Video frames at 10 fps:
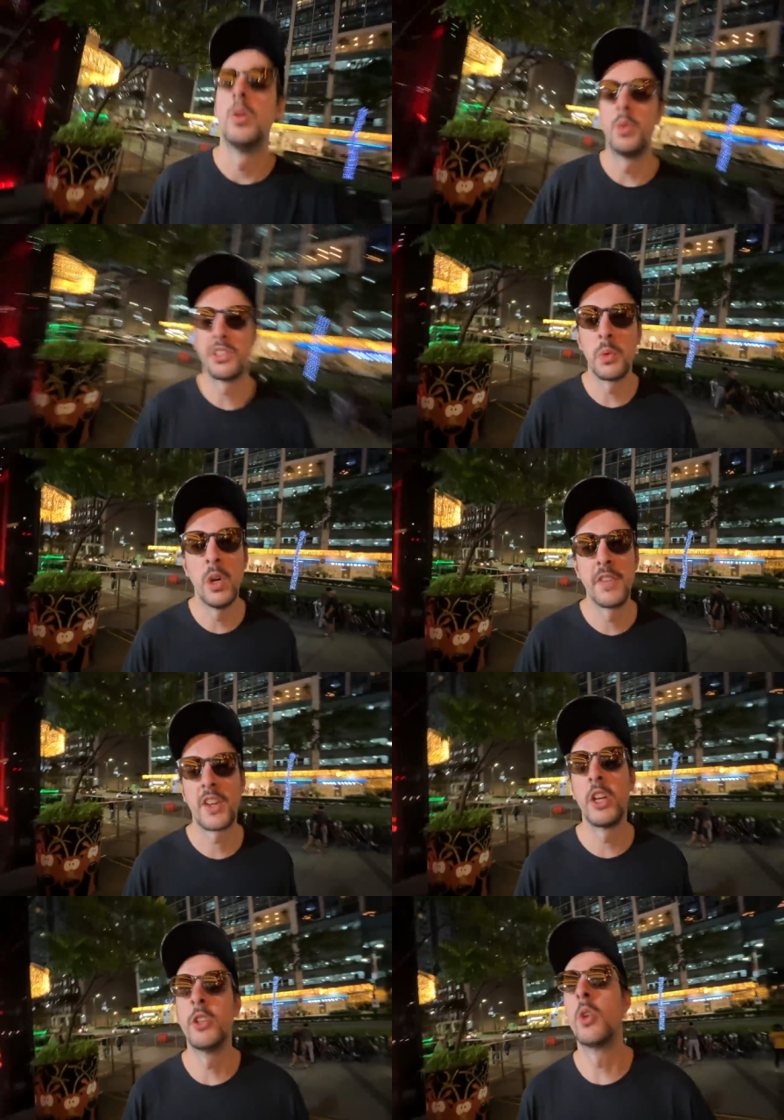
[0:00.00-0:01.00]
Was it worth
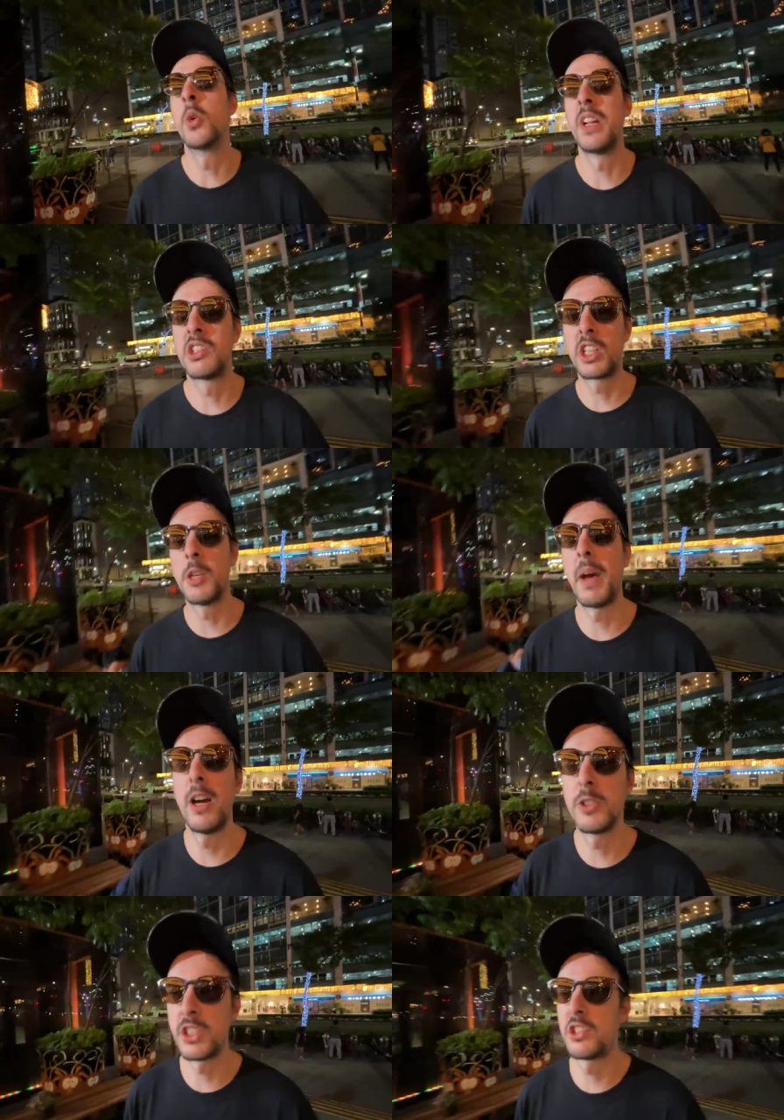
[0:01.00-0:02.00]
going all the way to
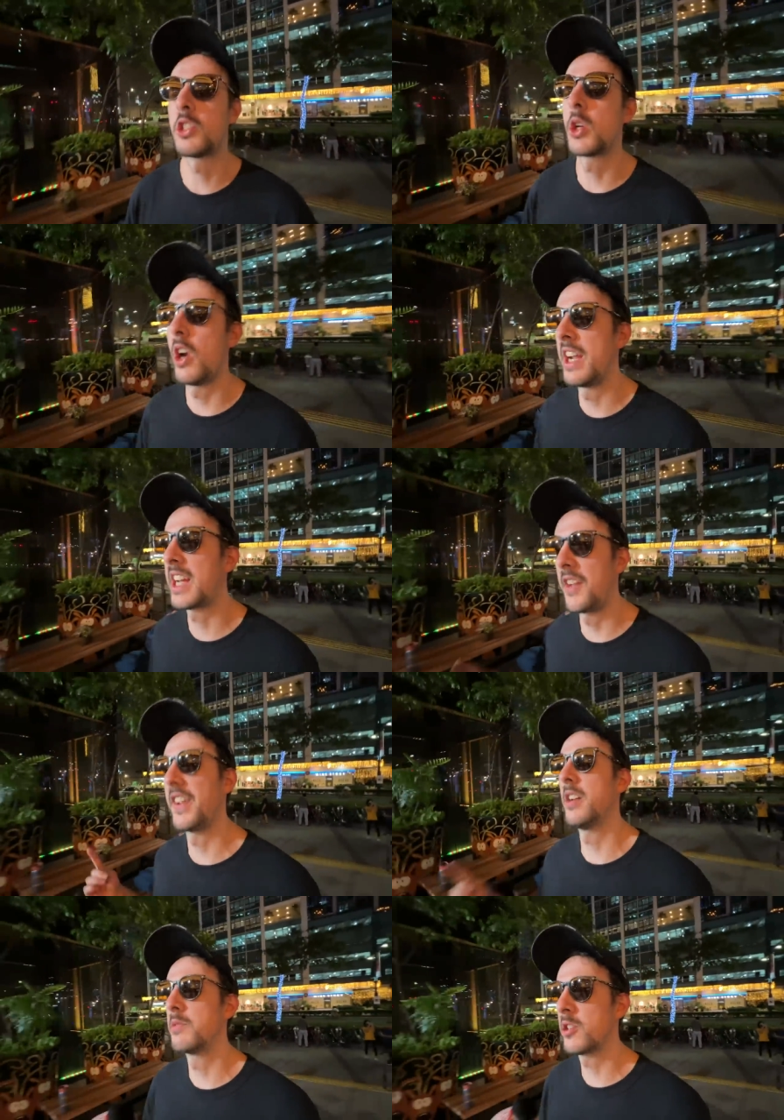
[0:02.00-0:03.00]
Cubao just to try Cafe
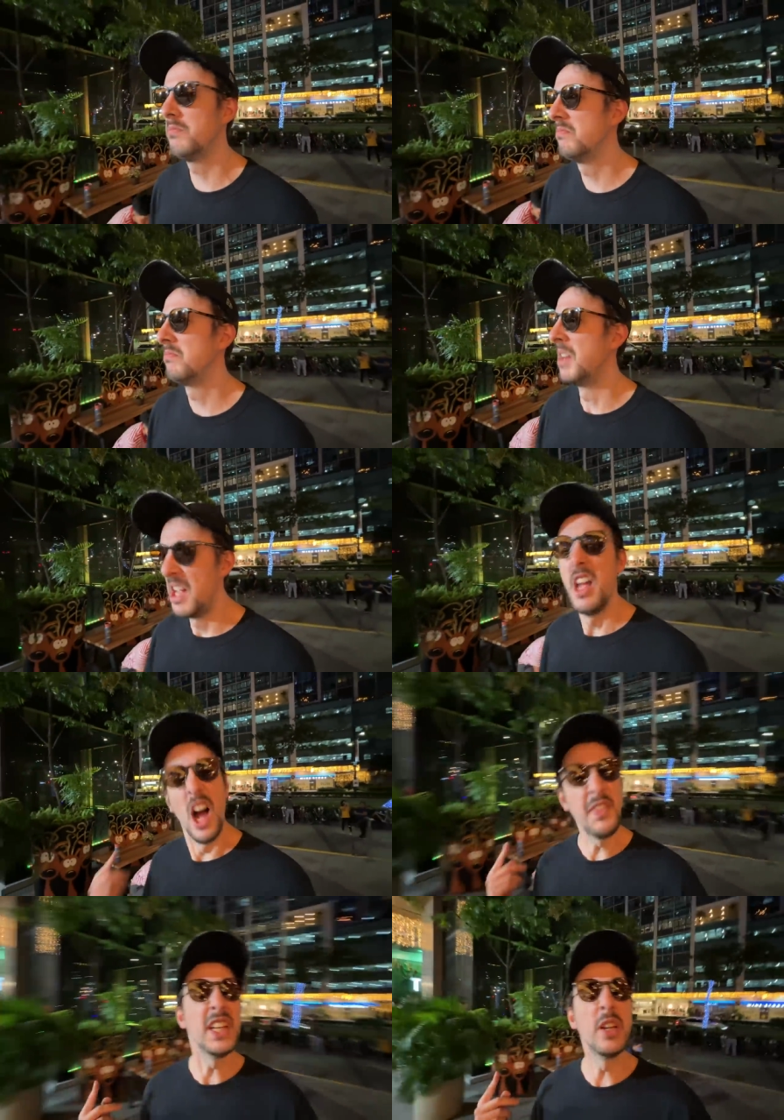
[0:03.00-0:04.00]
Amazon?
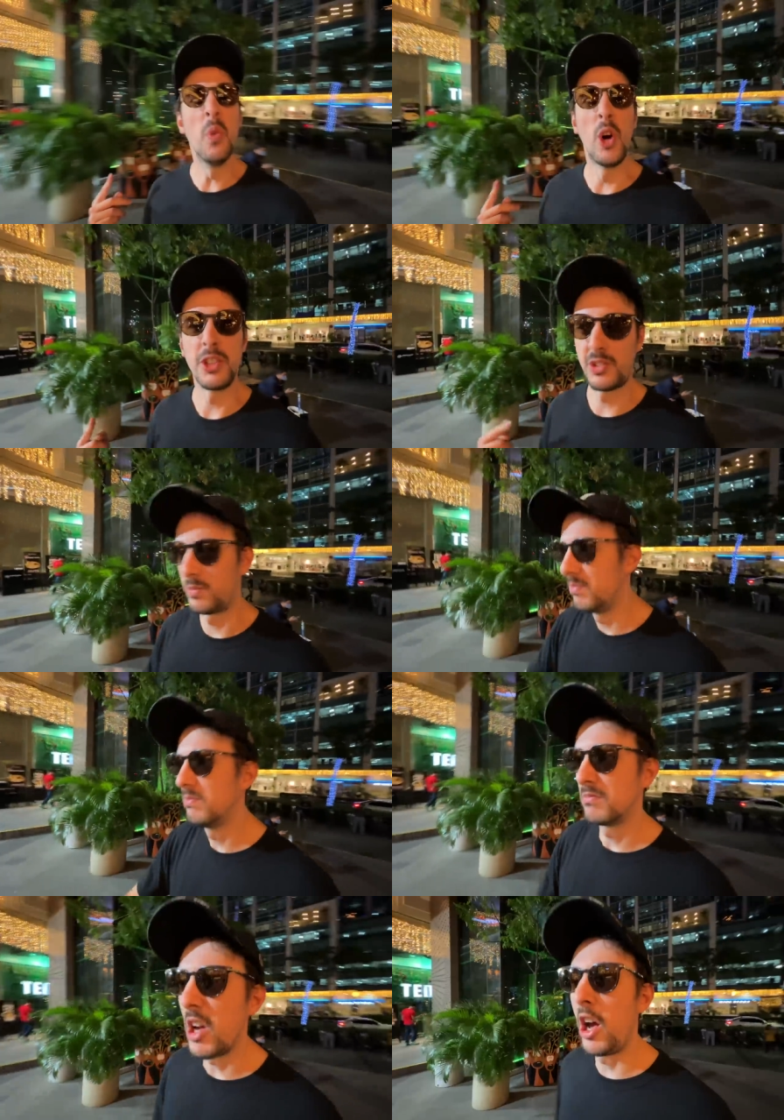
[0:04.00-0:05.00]
I think it was.
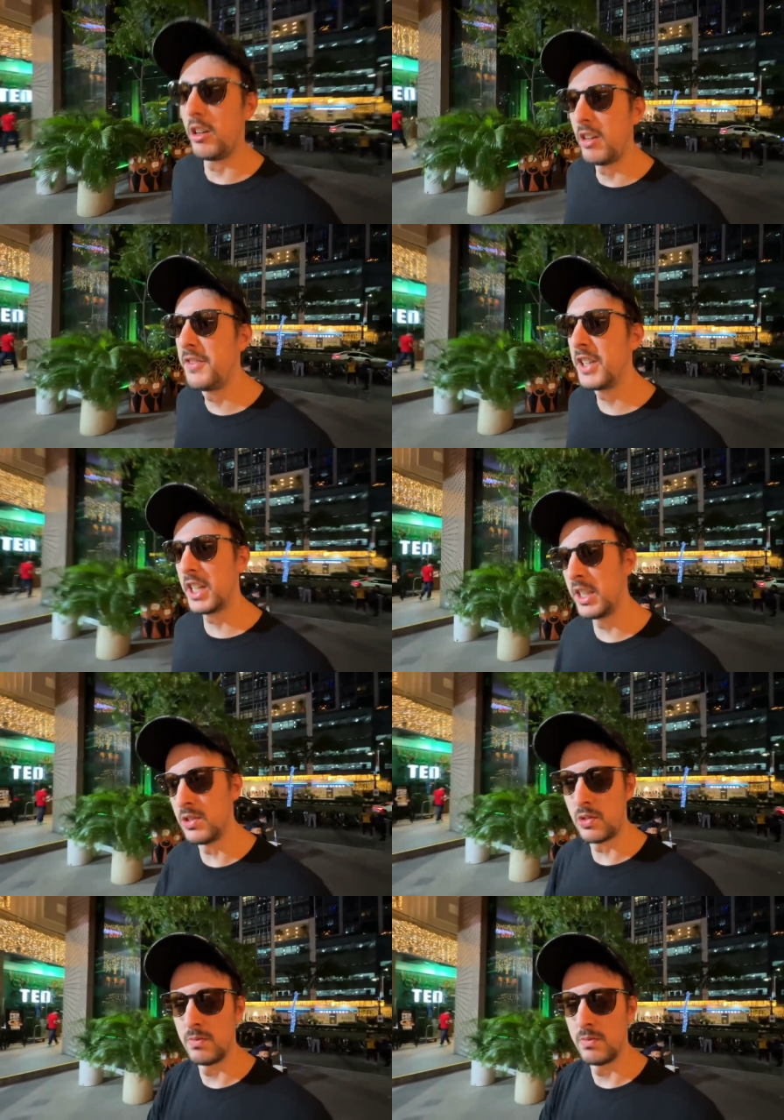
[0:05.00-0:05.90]
Yeah, I think it is.